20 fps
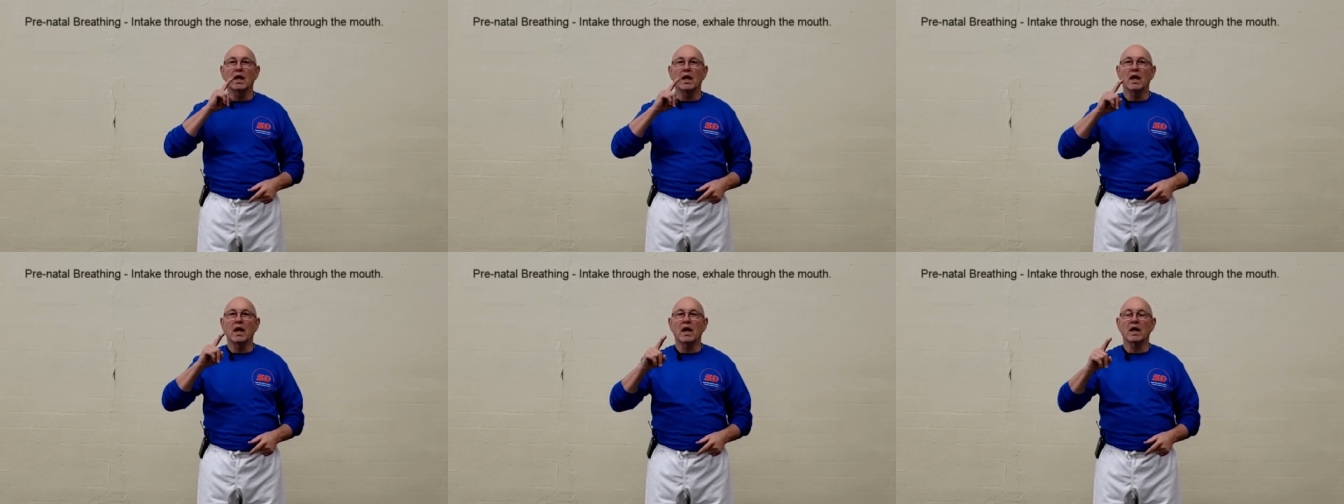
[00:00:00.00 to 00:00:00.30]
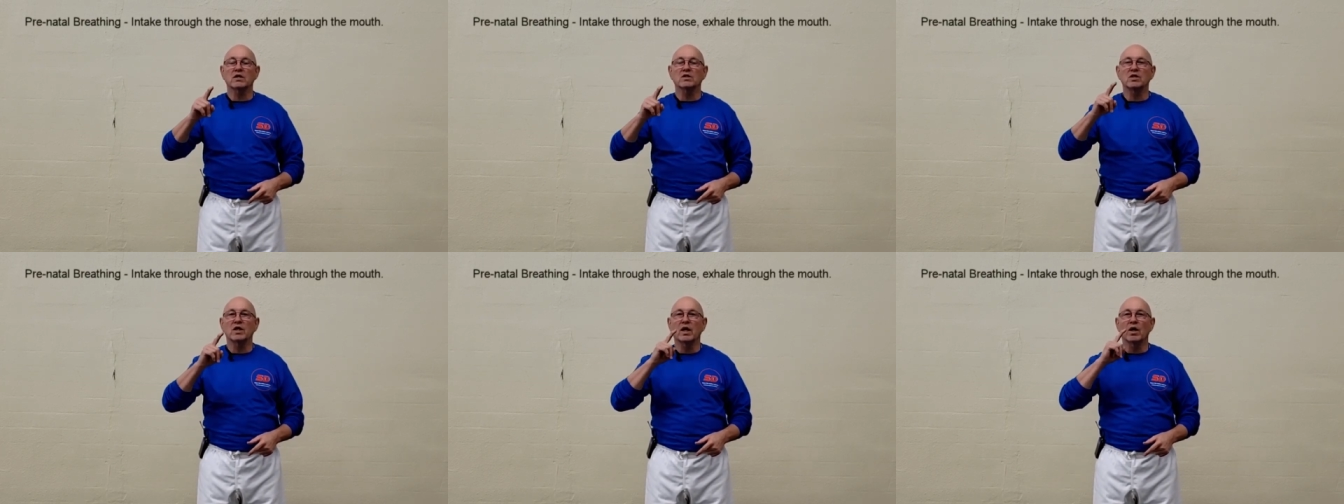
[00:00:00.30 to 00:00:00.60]

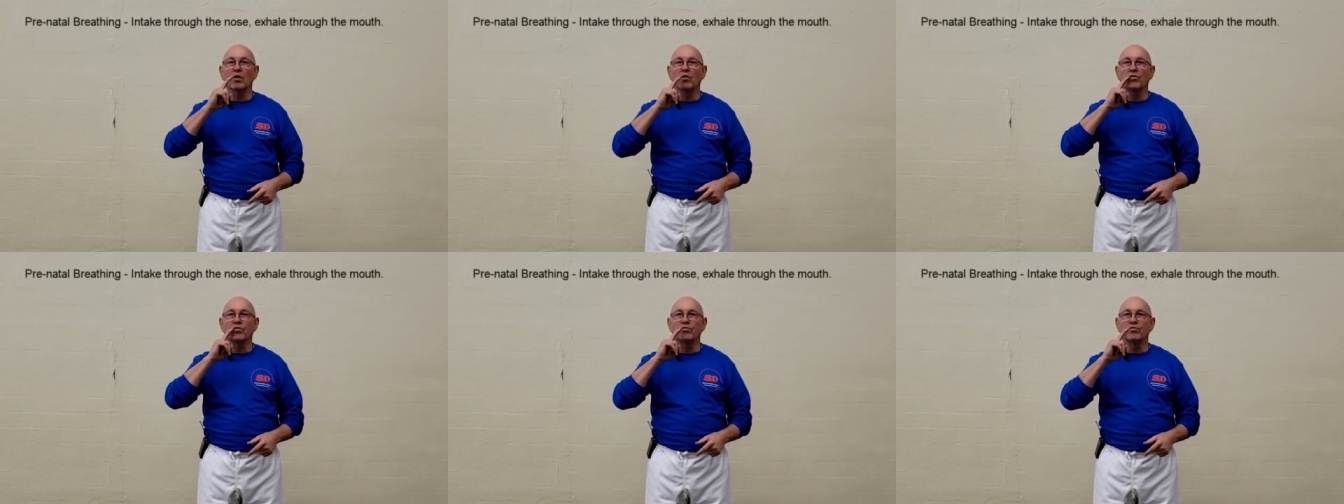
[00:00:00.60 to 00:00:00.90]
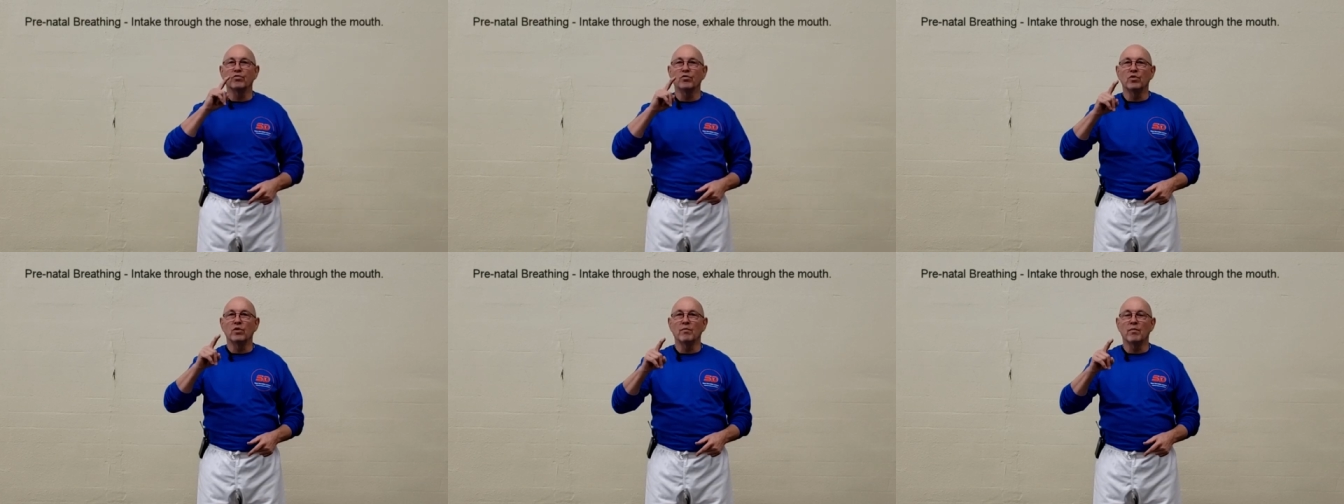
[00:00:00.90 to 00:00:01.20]
exhale
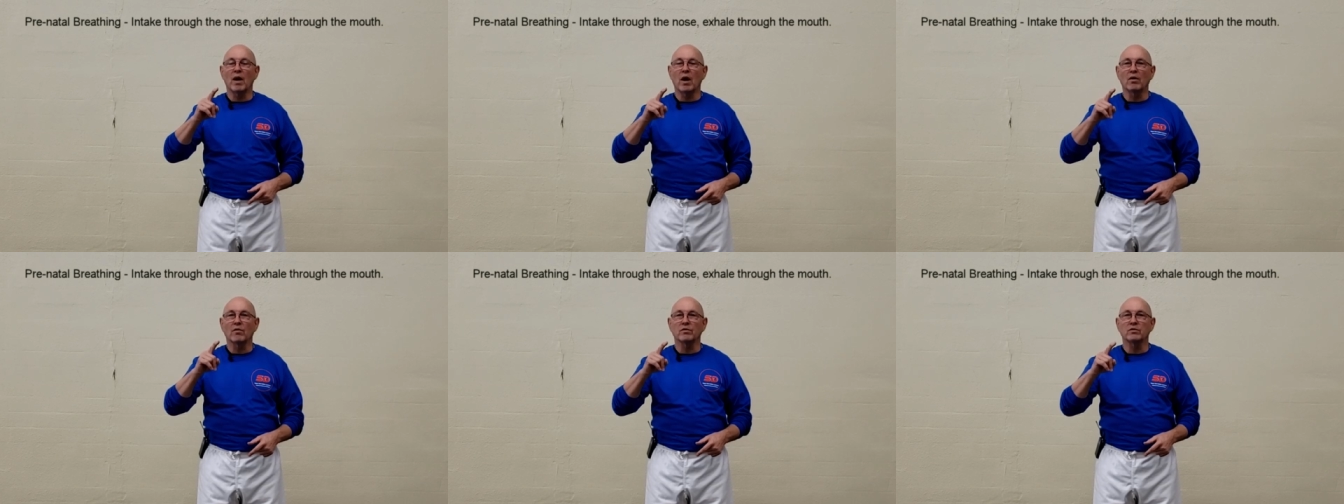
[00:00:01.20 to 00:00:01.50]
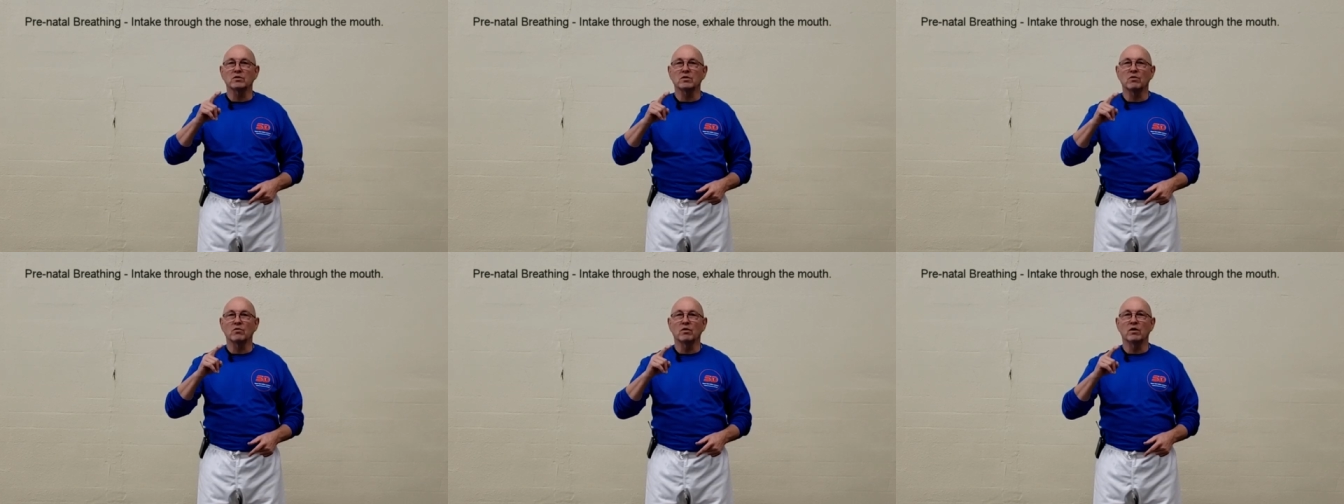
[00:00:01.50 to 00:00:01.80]
through the mouth.
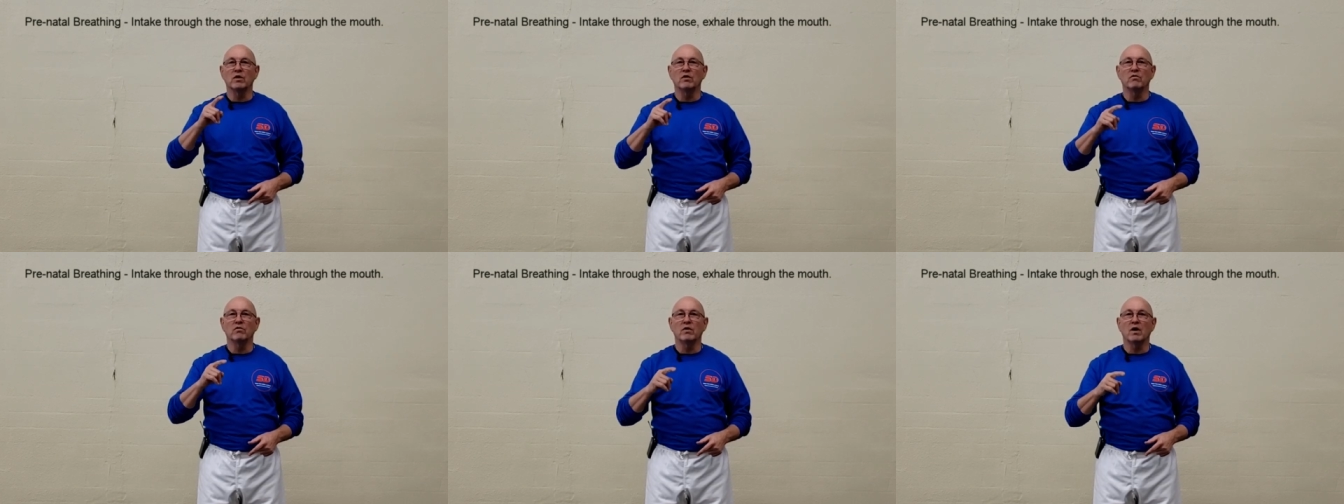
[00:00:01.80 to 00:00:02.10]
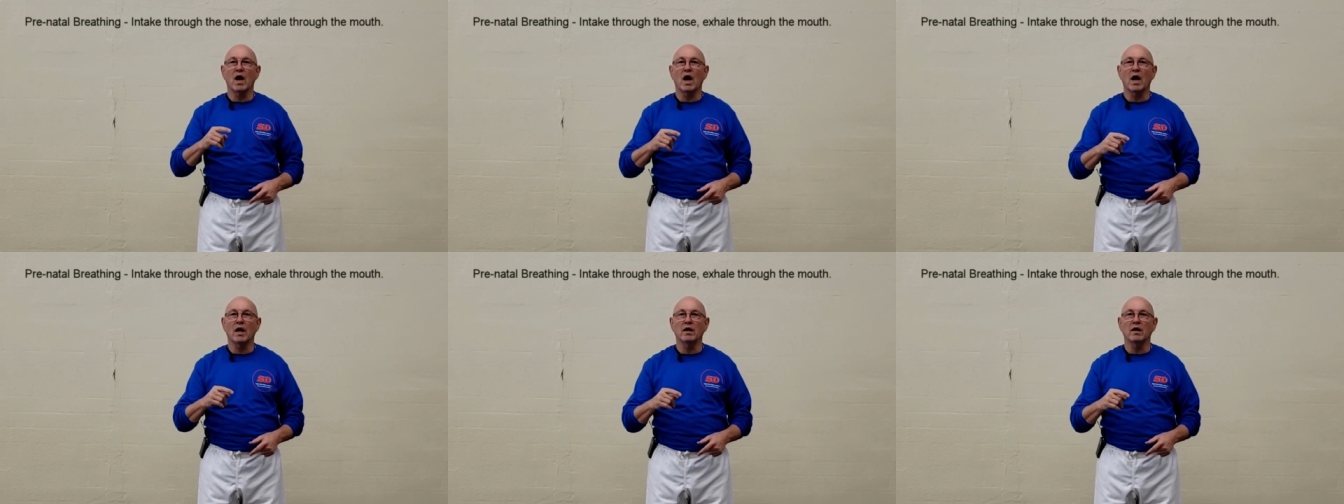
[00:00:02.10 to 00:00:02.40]
So what you've
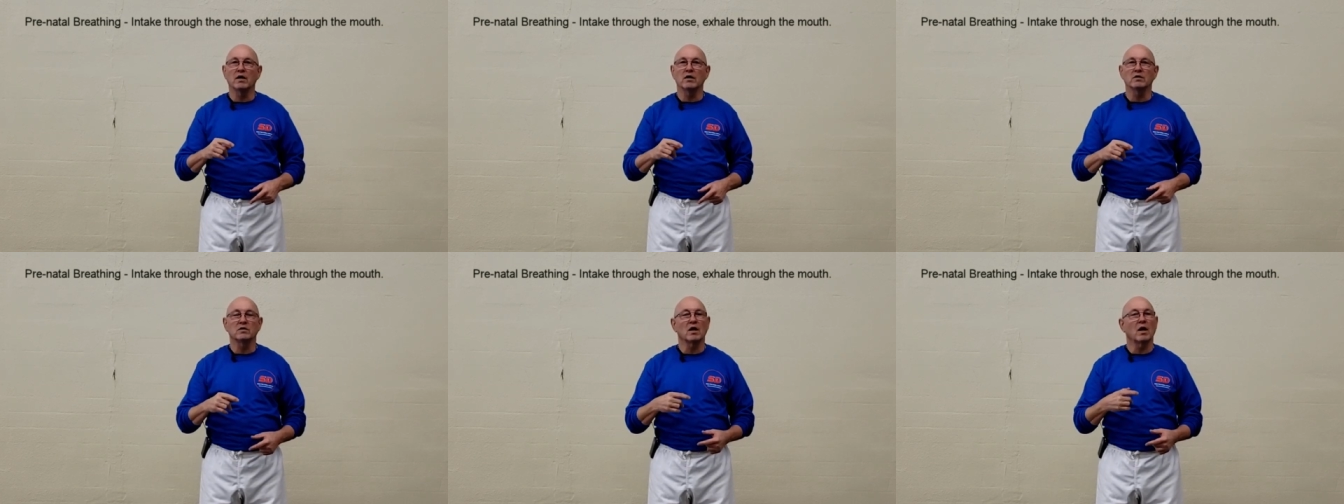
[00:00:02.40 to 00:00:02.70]
got is,